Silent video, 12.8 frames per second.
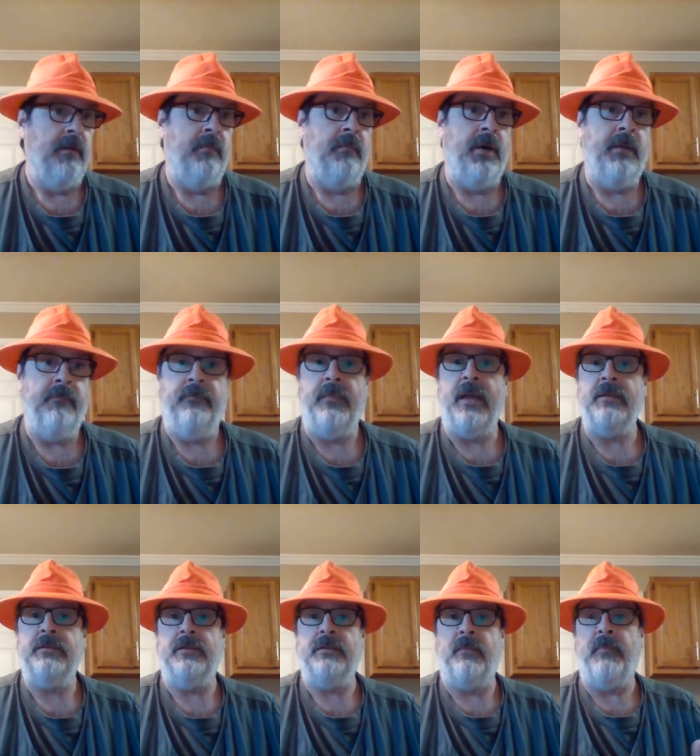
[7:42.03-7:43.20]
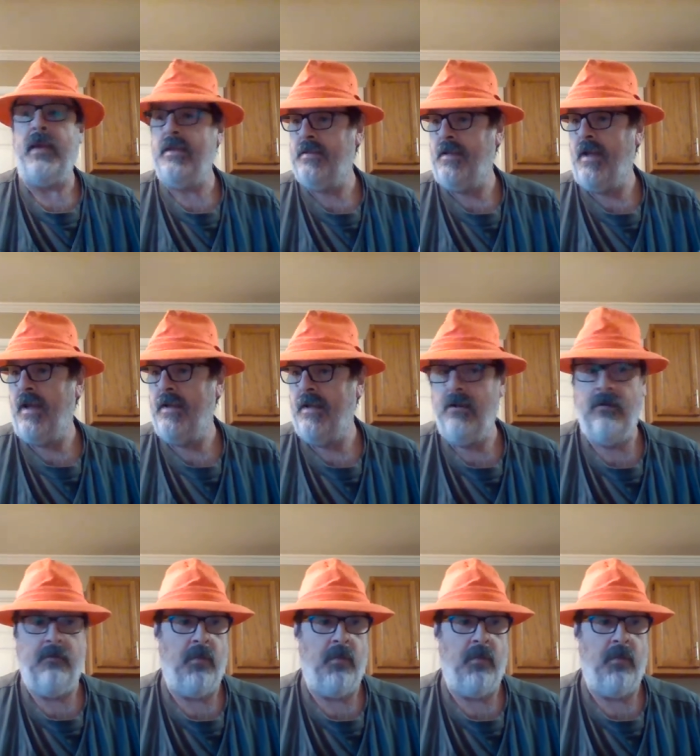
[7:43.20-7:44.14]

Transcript: But that's just a basic idea of